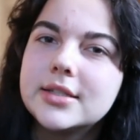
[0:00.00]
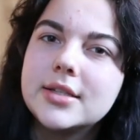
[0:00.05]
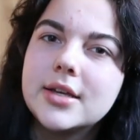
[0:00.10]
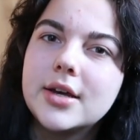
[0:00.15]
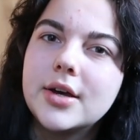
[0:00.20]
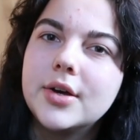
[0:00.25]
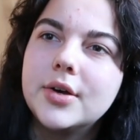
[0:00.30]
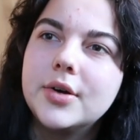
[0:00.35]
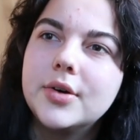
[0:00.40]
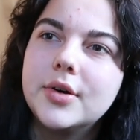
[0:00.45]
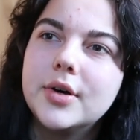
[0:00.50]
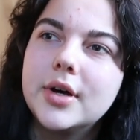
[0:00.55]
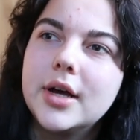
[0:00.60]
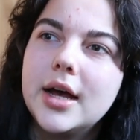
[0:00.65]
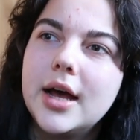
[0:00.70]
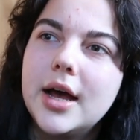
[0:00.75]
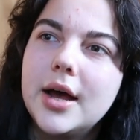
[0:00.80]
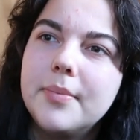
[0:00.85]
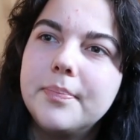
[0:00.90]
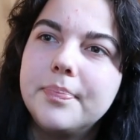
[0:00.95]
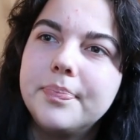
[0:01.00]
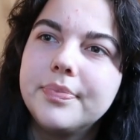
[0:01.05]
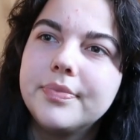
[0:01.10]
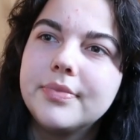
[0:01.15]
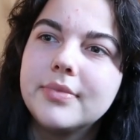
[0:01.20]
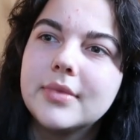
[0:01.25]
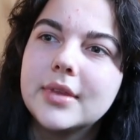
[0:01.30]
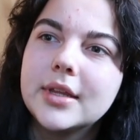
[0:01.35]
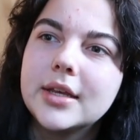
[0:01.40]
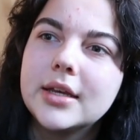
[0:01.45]
So um,
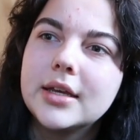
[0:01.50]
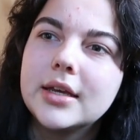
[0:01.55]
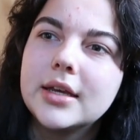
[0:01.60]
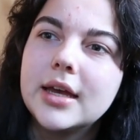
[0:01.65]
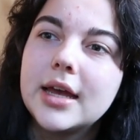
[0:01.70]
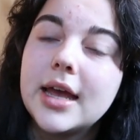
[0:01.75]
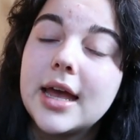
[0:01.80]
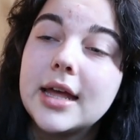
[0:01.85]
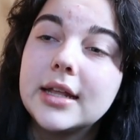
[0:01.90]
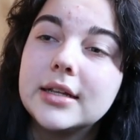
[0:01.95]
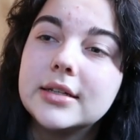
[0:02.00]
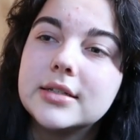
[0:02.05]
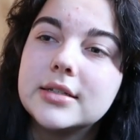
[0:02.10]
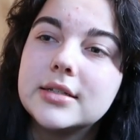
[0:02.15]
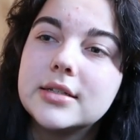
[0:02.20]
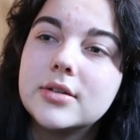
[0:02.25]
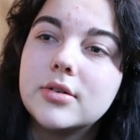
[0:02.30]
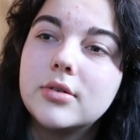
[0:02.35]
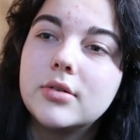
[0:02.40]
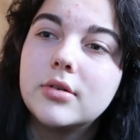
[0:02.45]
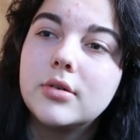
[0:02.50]
and